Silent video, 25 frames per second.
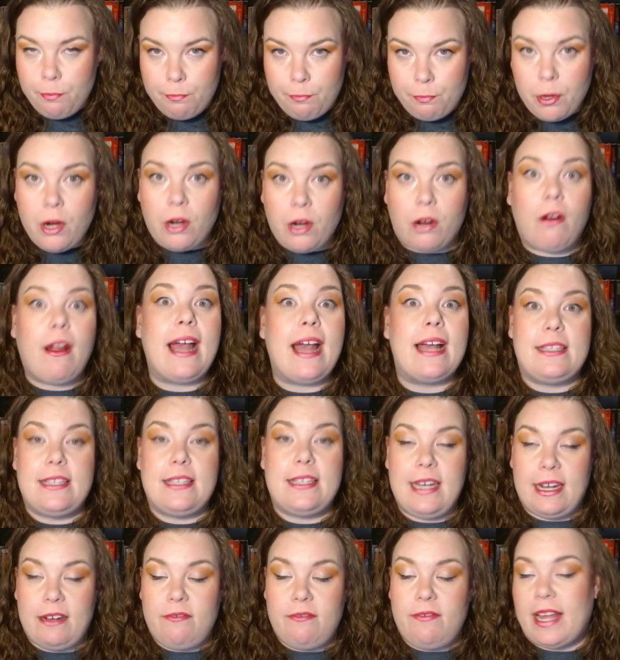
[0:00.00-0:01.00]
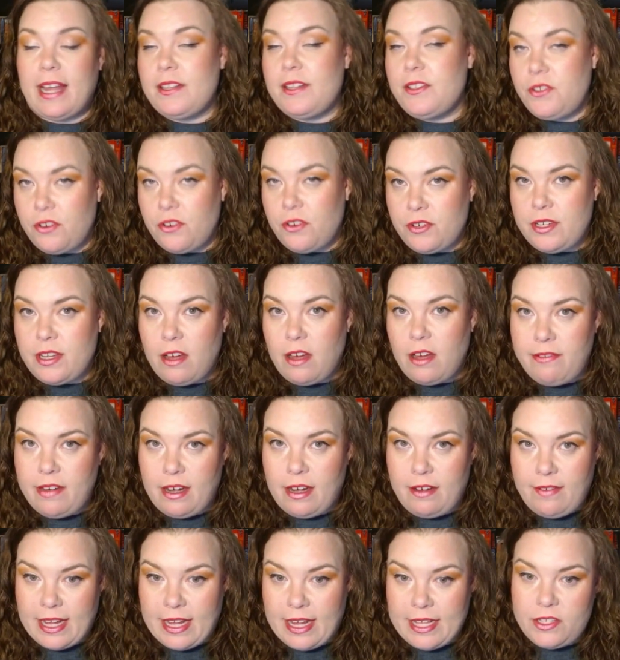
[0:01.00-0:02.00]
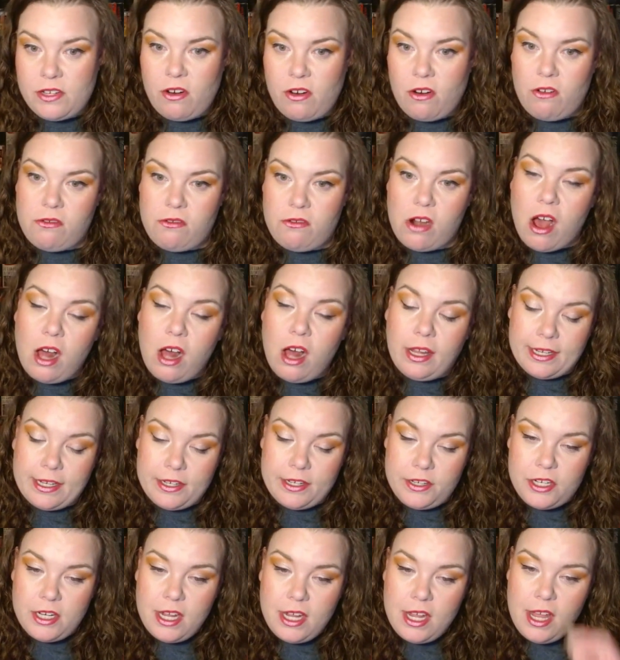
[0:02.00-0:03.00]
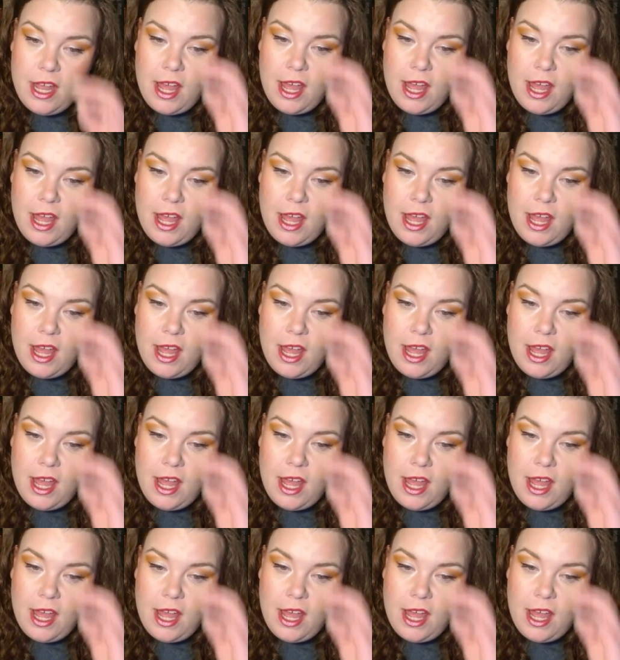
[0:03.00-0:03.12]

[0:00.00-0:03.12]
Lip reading: progress and advance herself and advance her own knowledge,